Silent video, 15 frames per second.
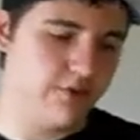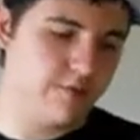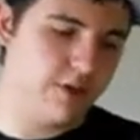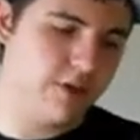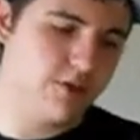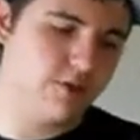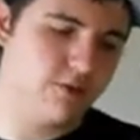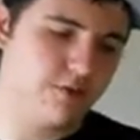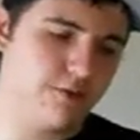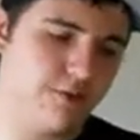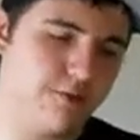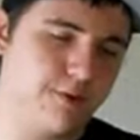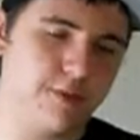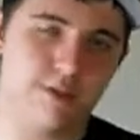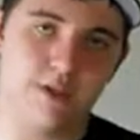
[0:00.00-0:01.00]
I'm not sure if
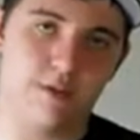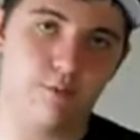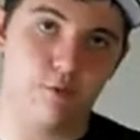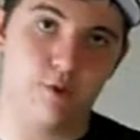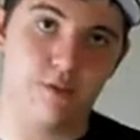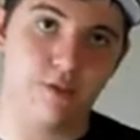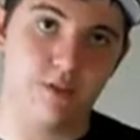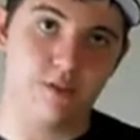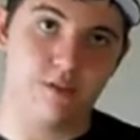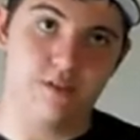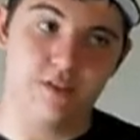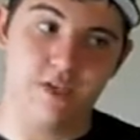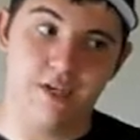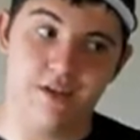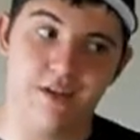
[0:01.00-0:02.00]
it fits a 9.6
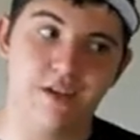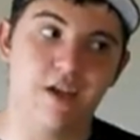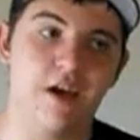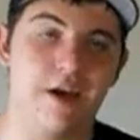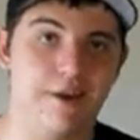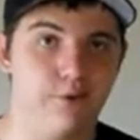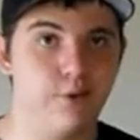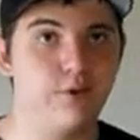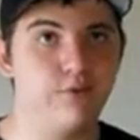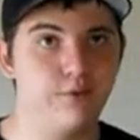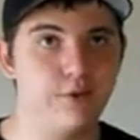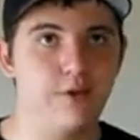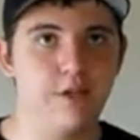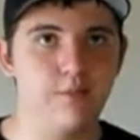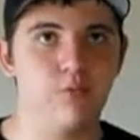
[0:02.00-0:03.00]
inside. I know it can
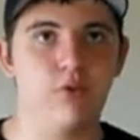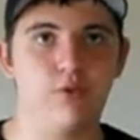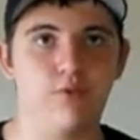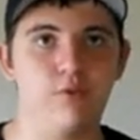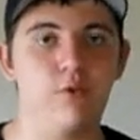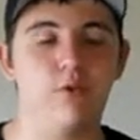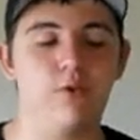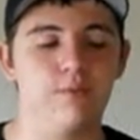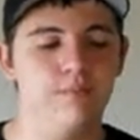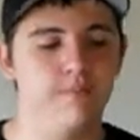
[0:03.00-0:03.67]
fit an 8.4.